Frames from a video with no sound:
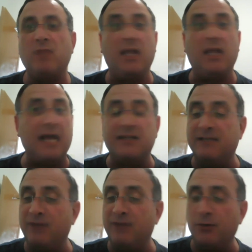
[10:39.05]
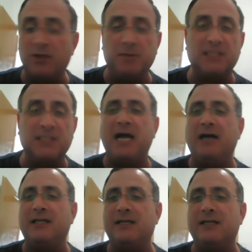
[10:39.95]
activity with
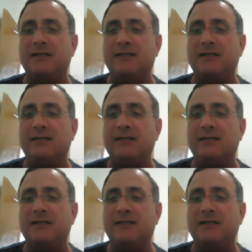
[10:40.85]
municipalities,